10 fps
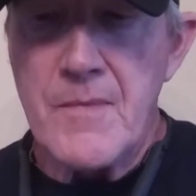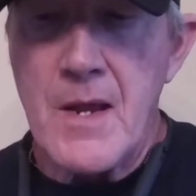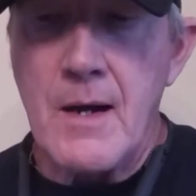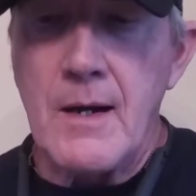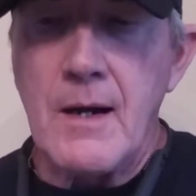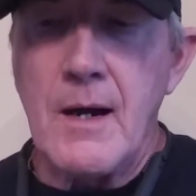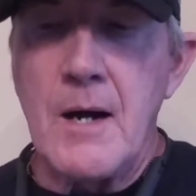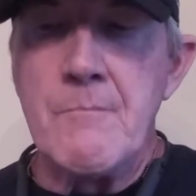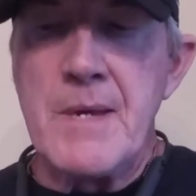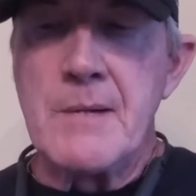
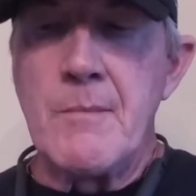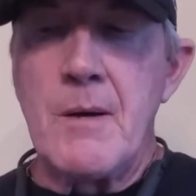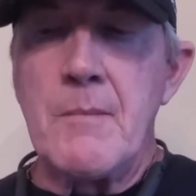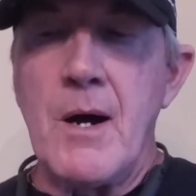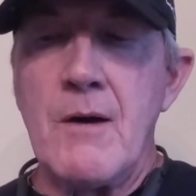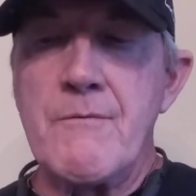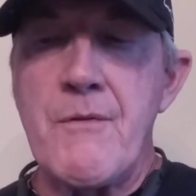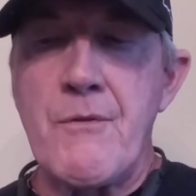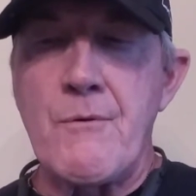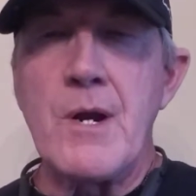a minimum of
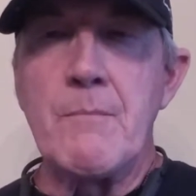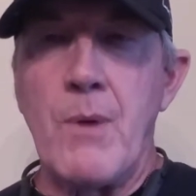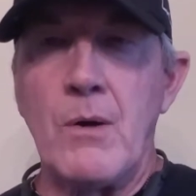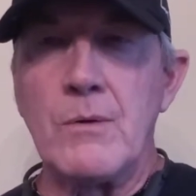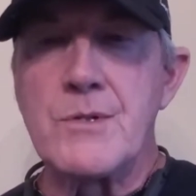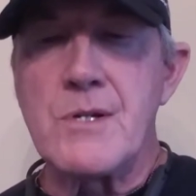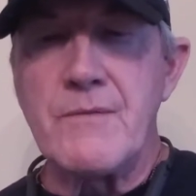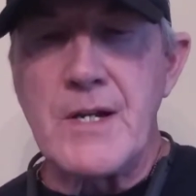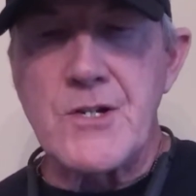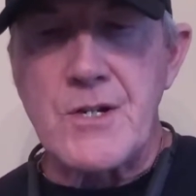3 bolts of
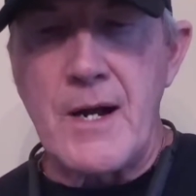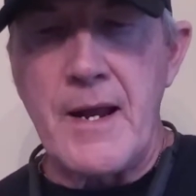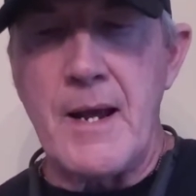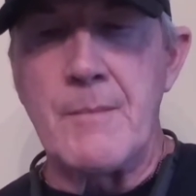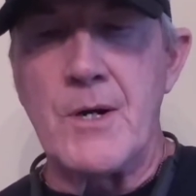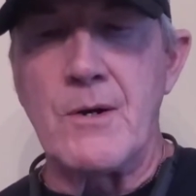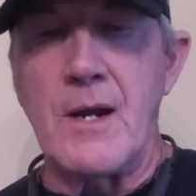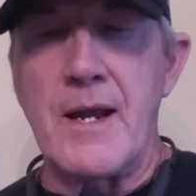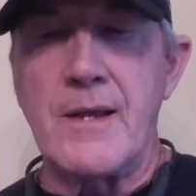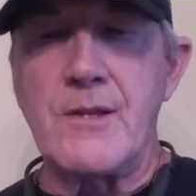each diameter,
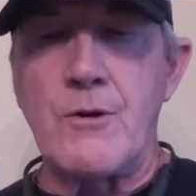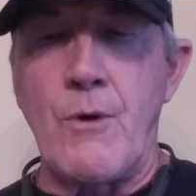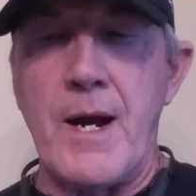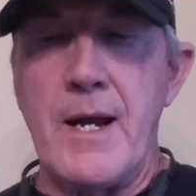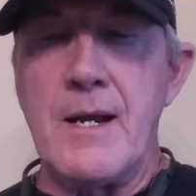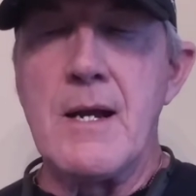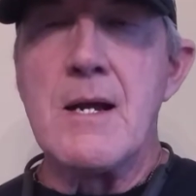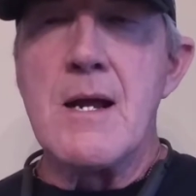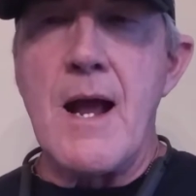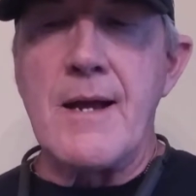length, grade,
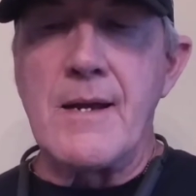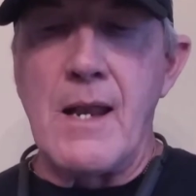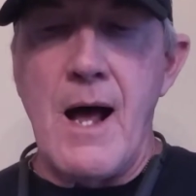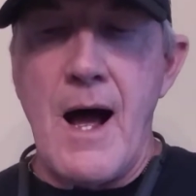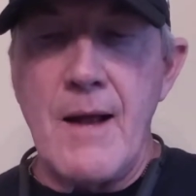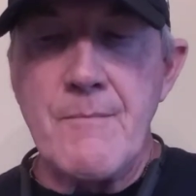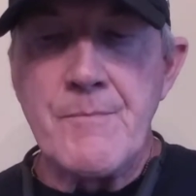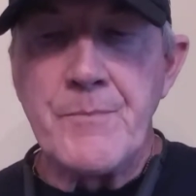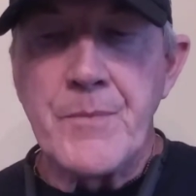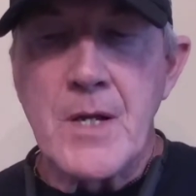and lot
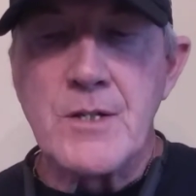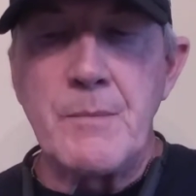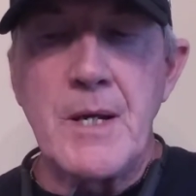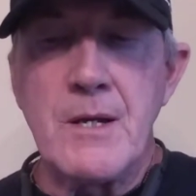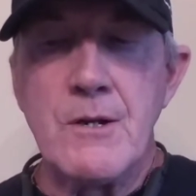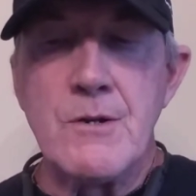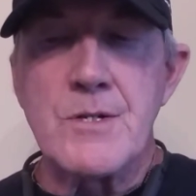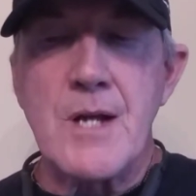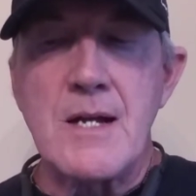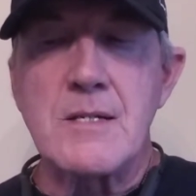to be
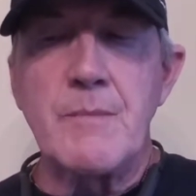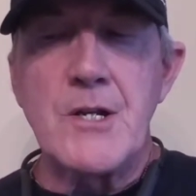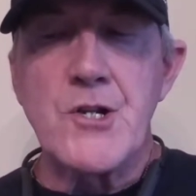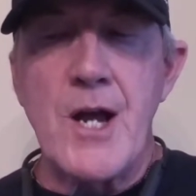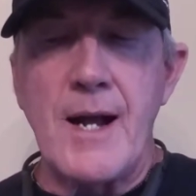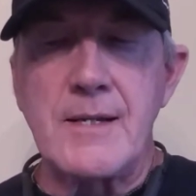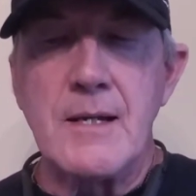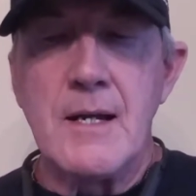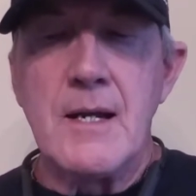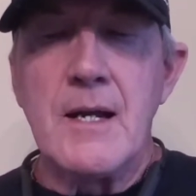used has to be checked
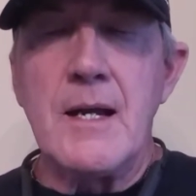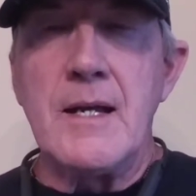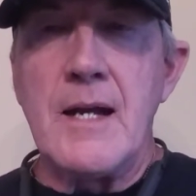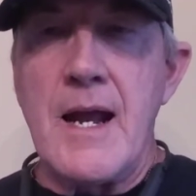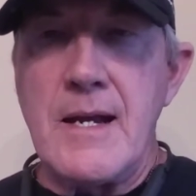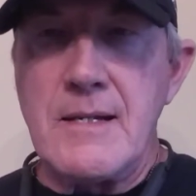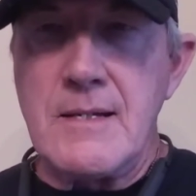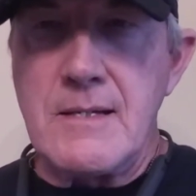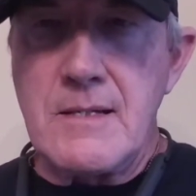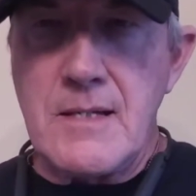in a
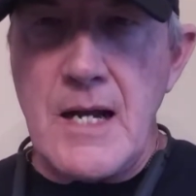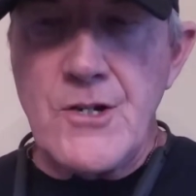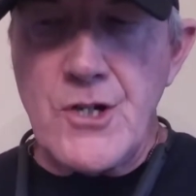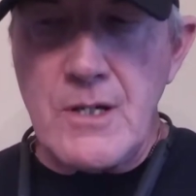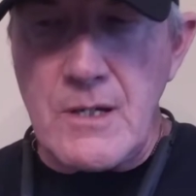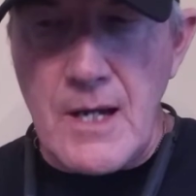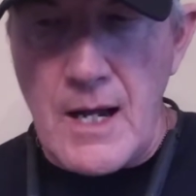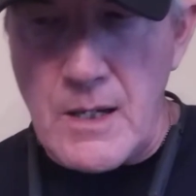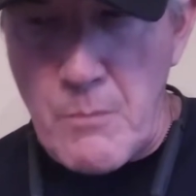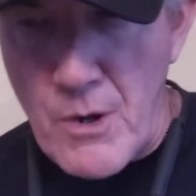tension
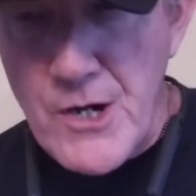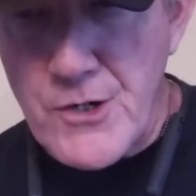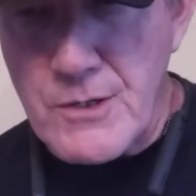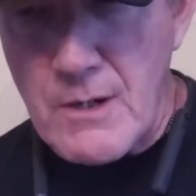calibration